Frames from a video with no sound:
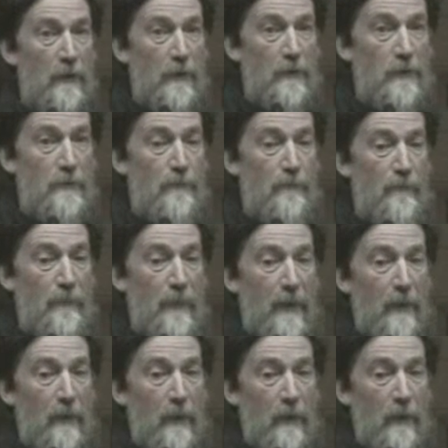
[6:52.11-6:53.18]
that
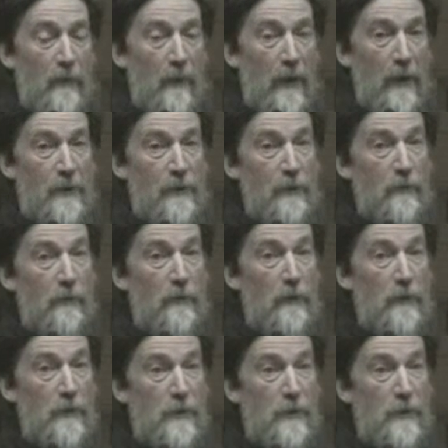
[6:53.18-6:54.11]
Andrew